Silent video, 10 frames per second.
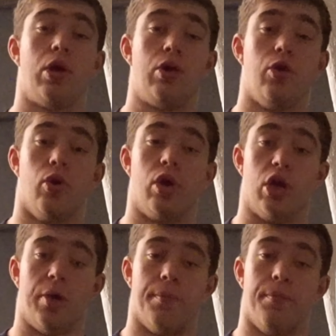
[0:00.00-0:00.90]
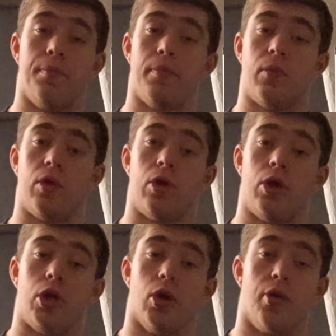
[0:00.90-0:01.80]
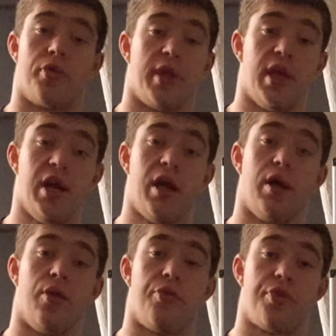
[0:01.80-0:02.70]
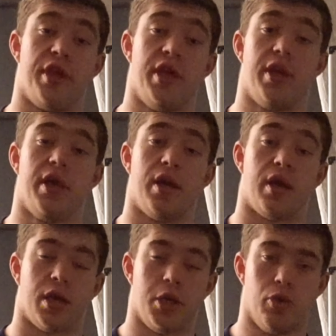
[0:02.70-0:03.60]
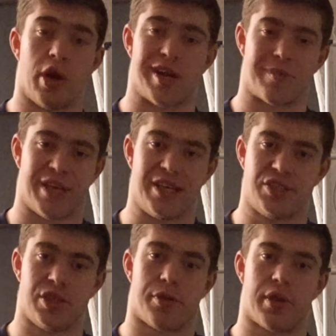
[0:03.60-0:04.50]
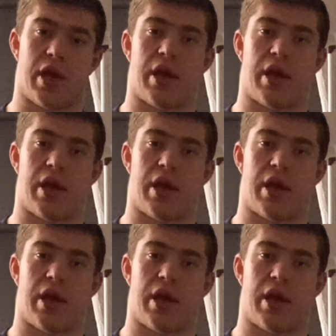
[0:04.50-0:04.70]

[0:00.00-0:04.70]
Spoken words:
you'll still see new adaptations